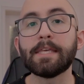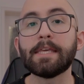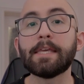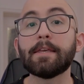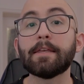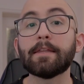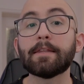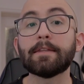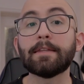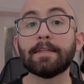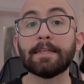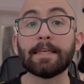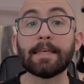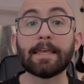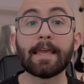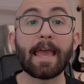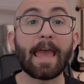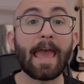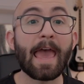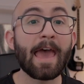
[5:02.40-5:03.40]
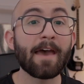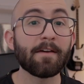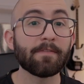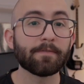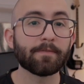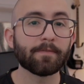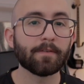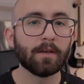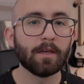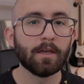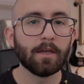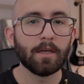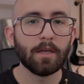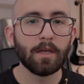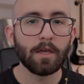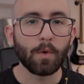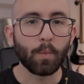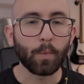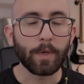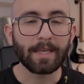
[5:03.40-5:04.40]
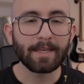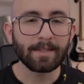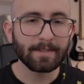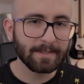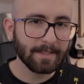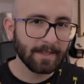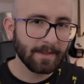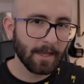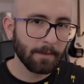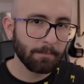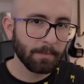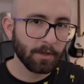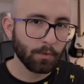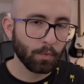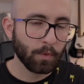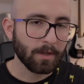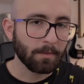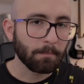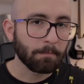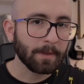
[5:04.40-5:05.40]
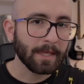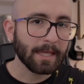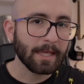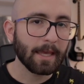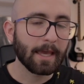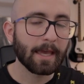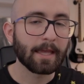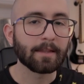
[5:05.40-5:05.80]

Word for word: B, D, F. We can see that between B